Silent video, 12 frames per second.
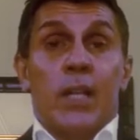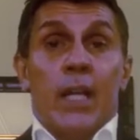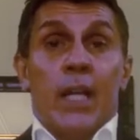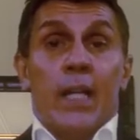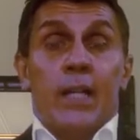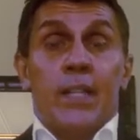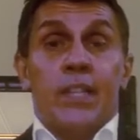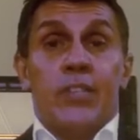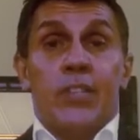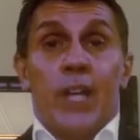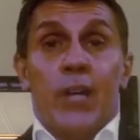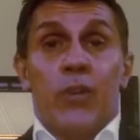And these
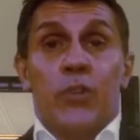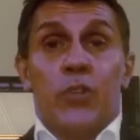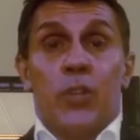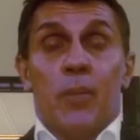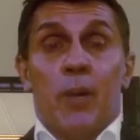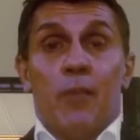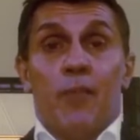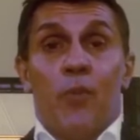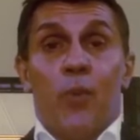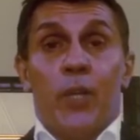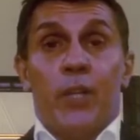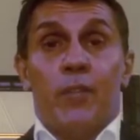cycles are about
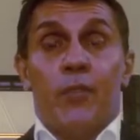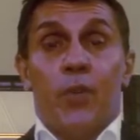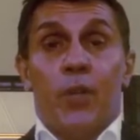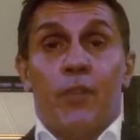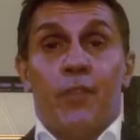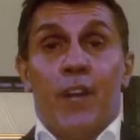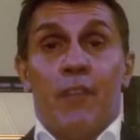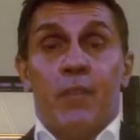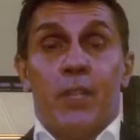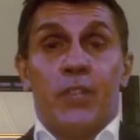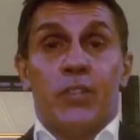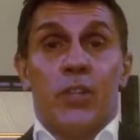40 to 45
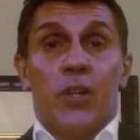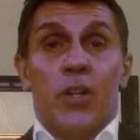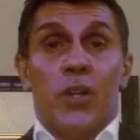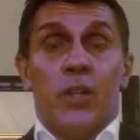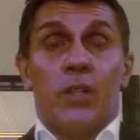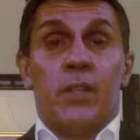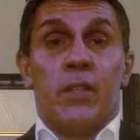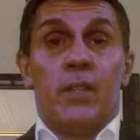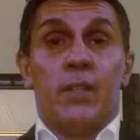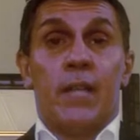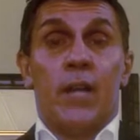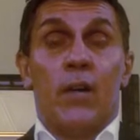minutes long.
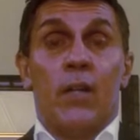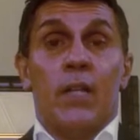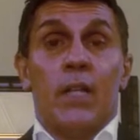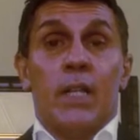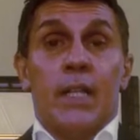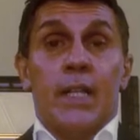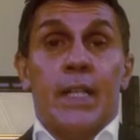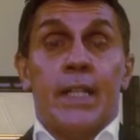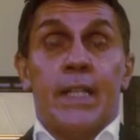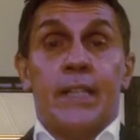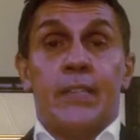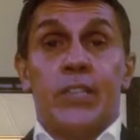Now, in
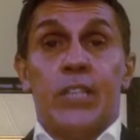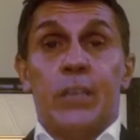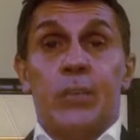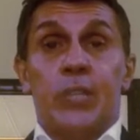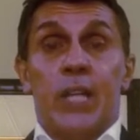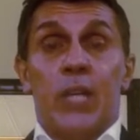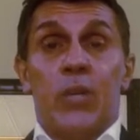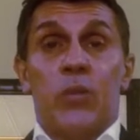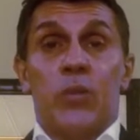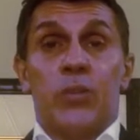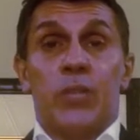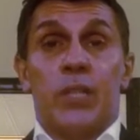these sleep
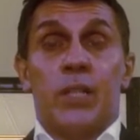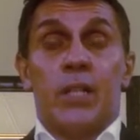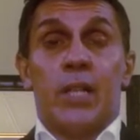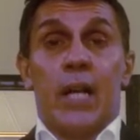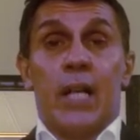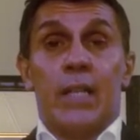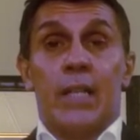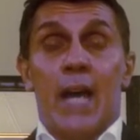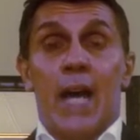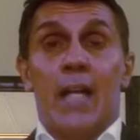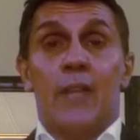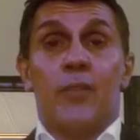cycles, a
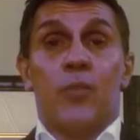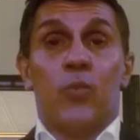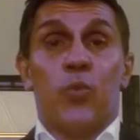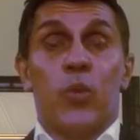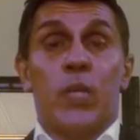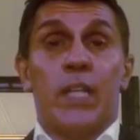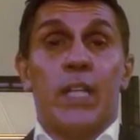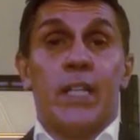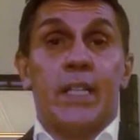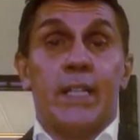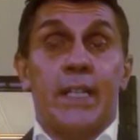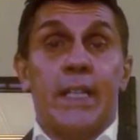lot of really
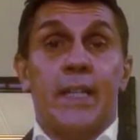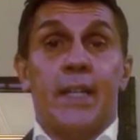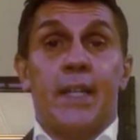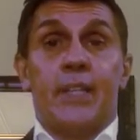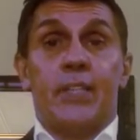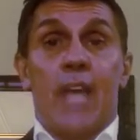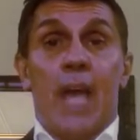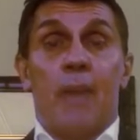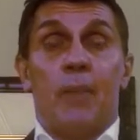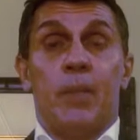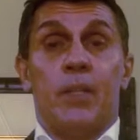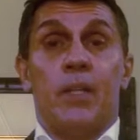neat things
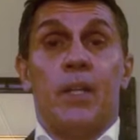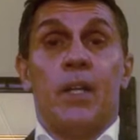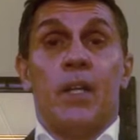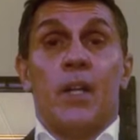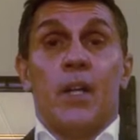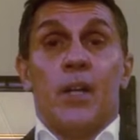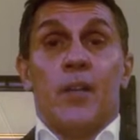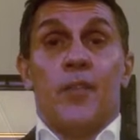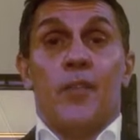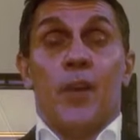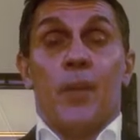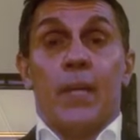happen
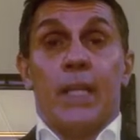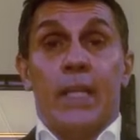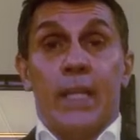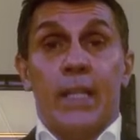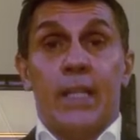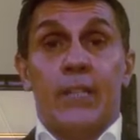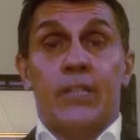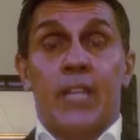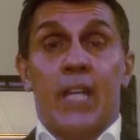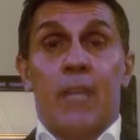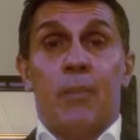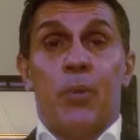from a healing
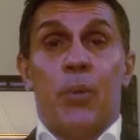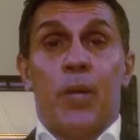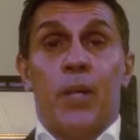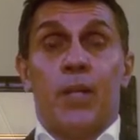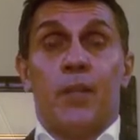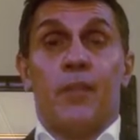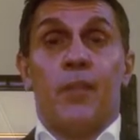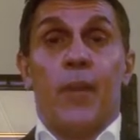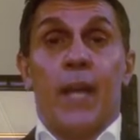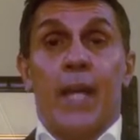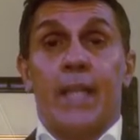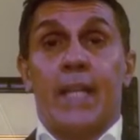standpoint, from
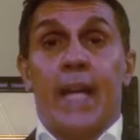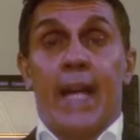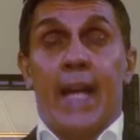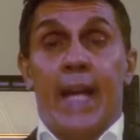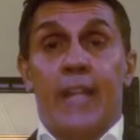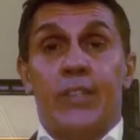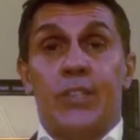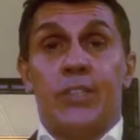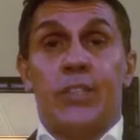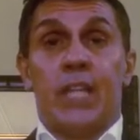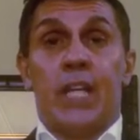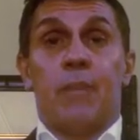an anti-aging
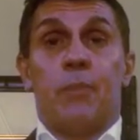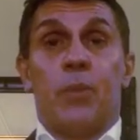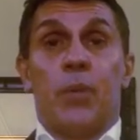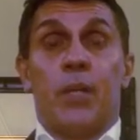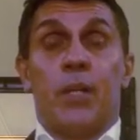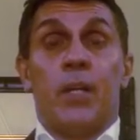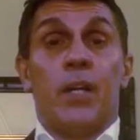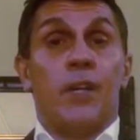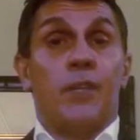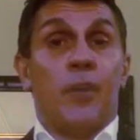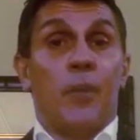standpoint, from a